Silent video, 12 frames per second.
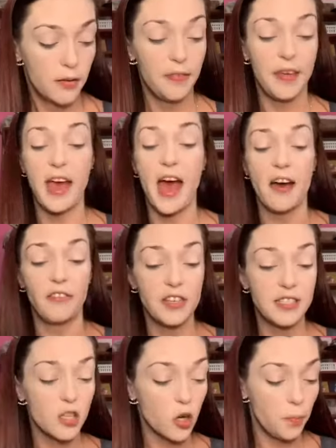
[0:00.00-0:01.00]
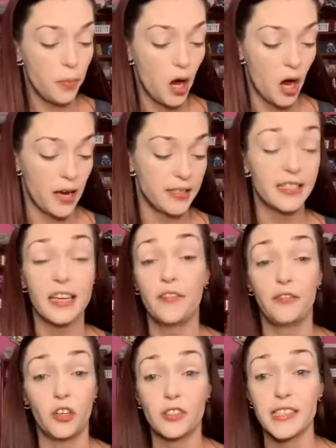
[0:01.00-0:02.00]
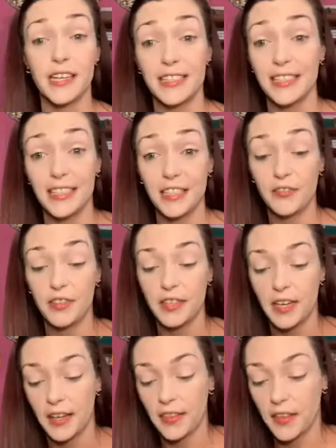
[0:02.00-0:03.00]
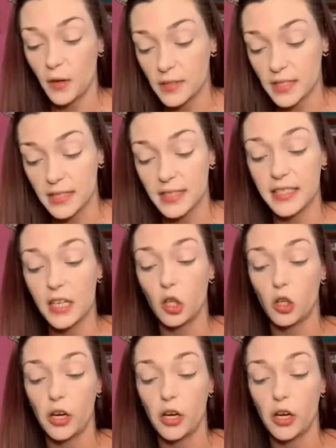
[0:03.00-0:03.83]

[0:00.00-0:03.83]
They have these little pods. At first, I didn't even think that it was concealer.